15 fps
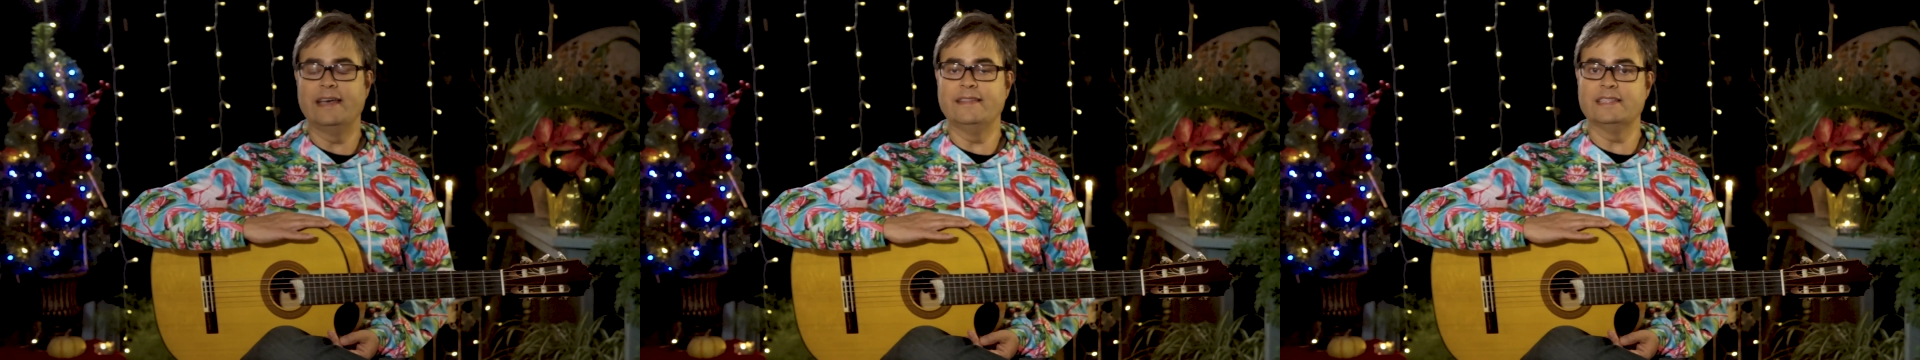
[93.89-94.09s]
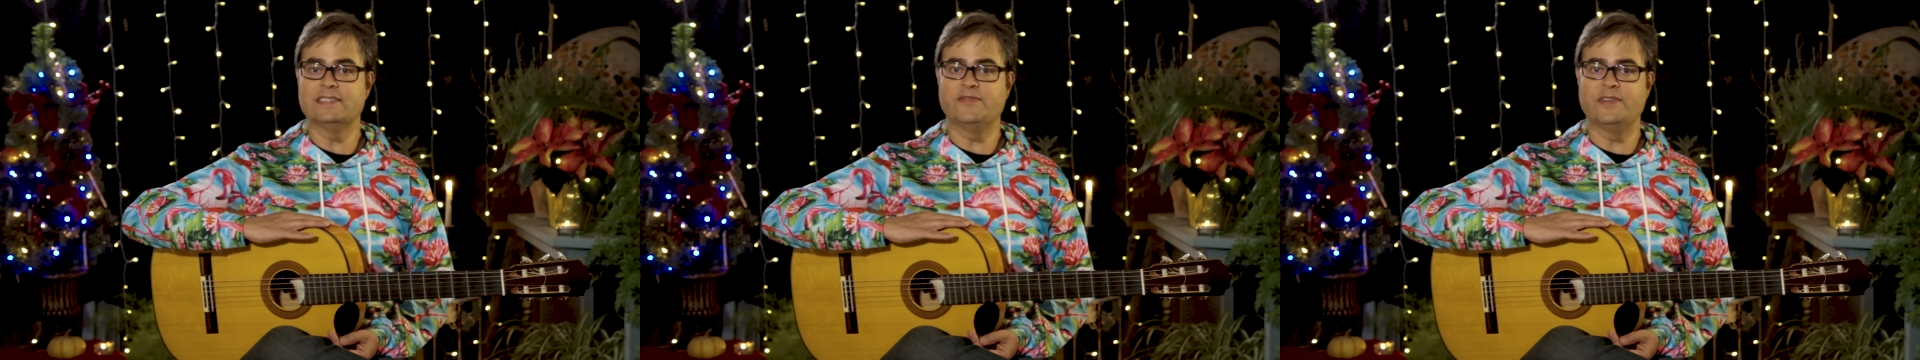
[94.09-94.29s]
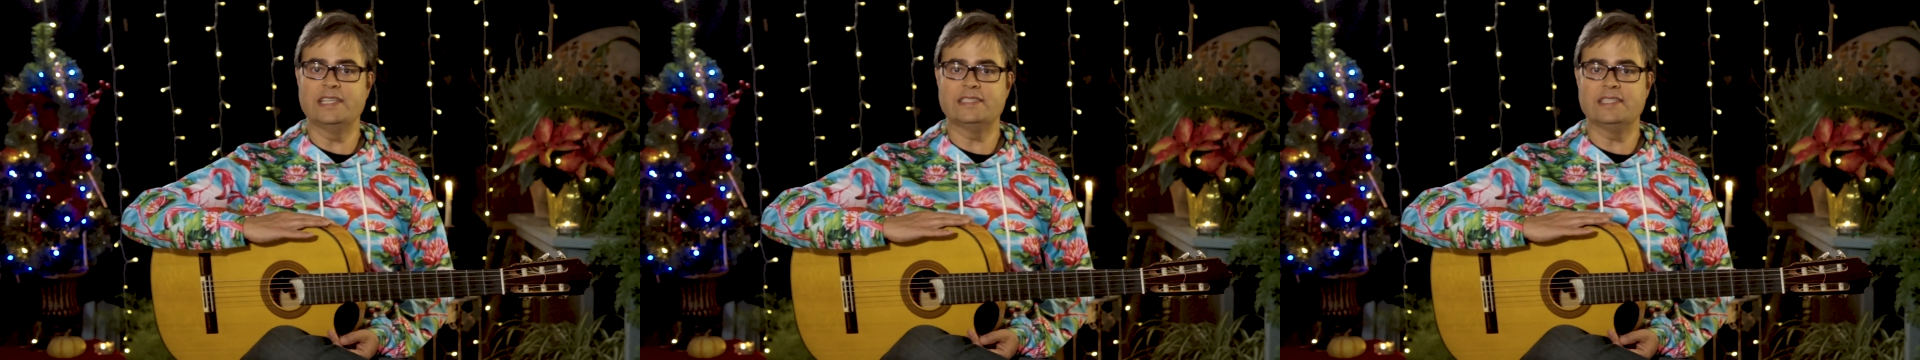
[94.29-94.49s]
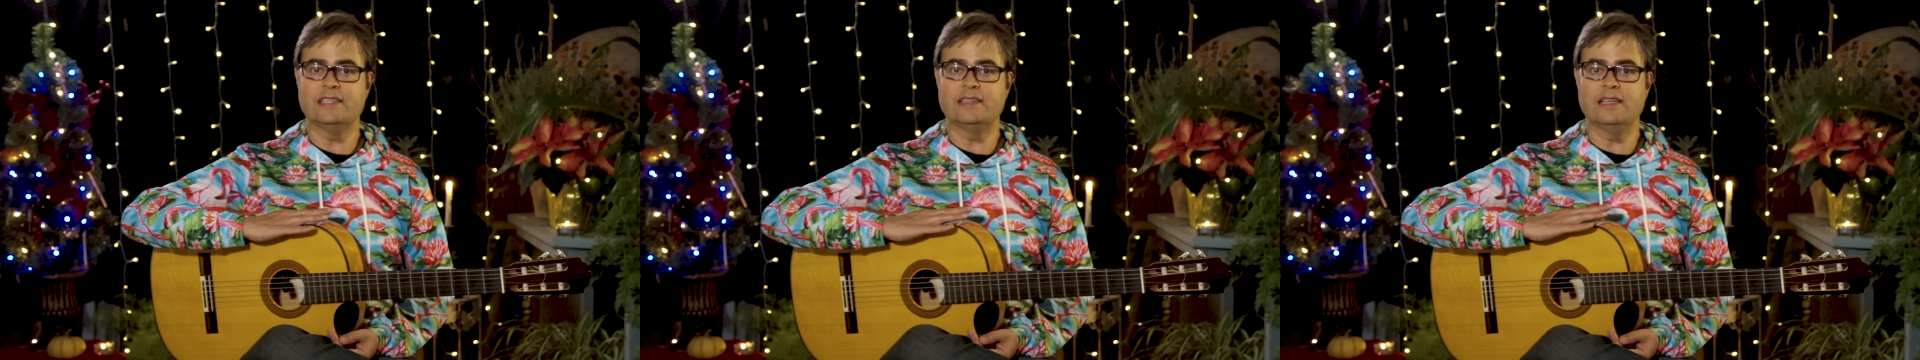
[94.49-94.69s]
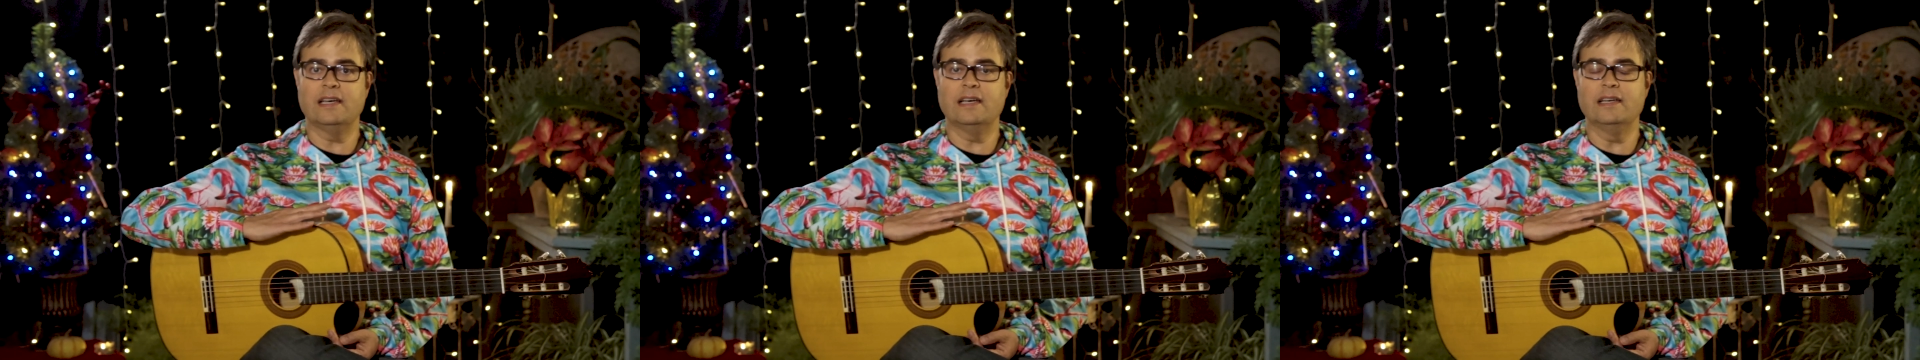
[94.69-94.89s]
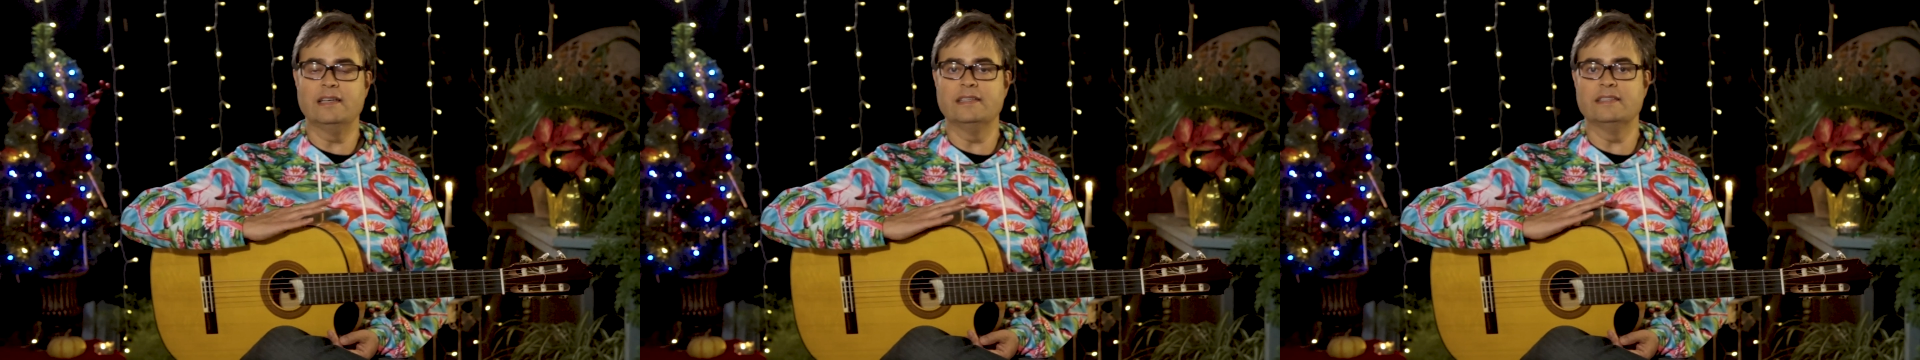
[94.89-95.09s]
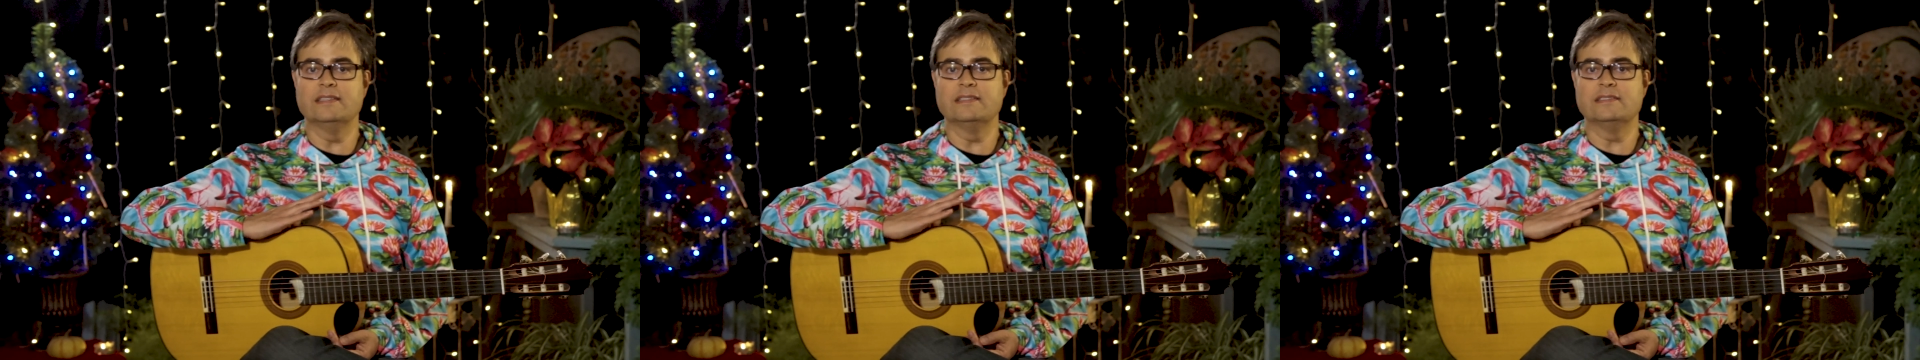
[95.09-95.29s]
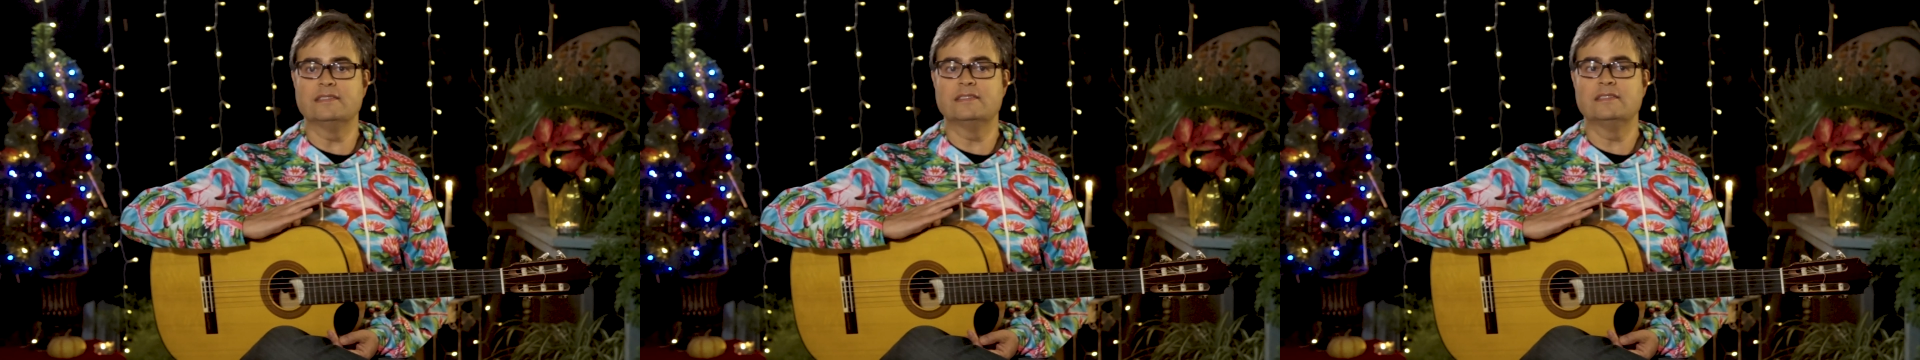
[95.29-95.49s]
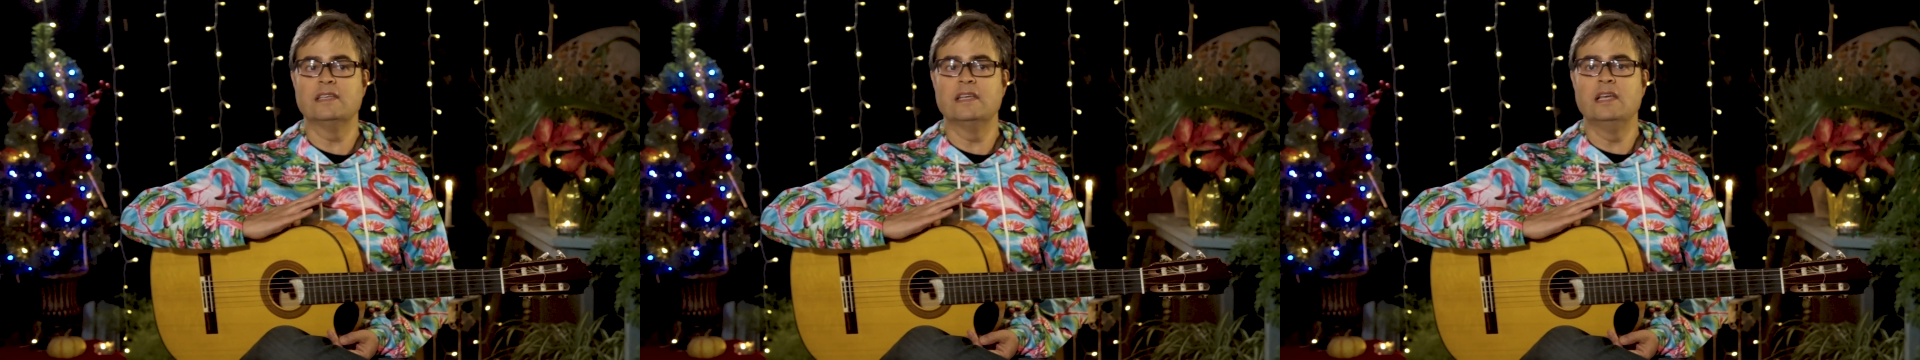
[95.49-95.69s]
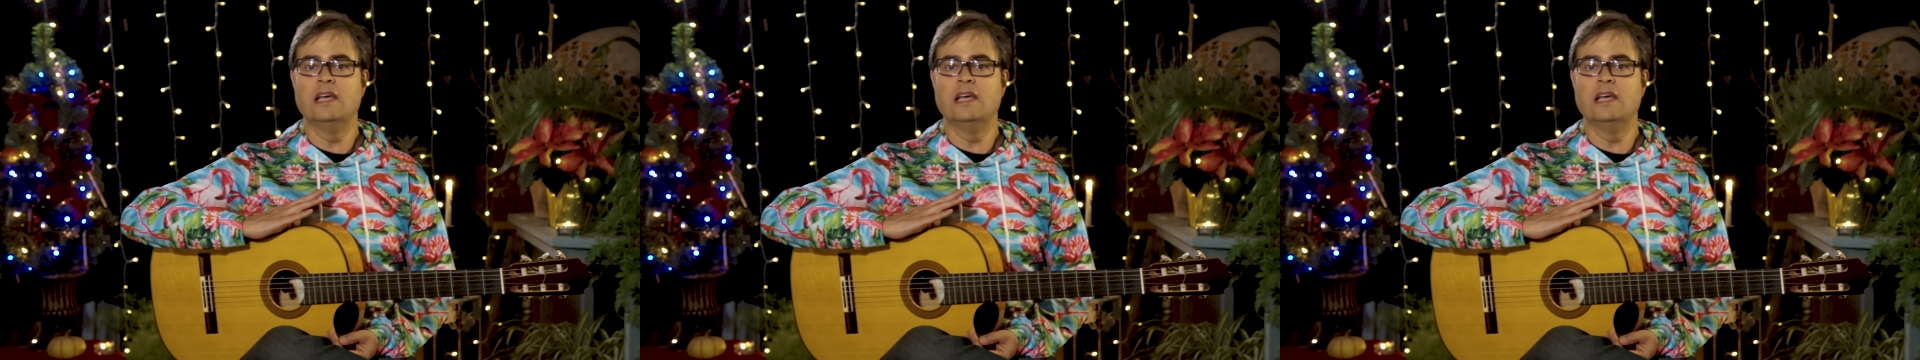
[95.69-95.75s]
And this falseta is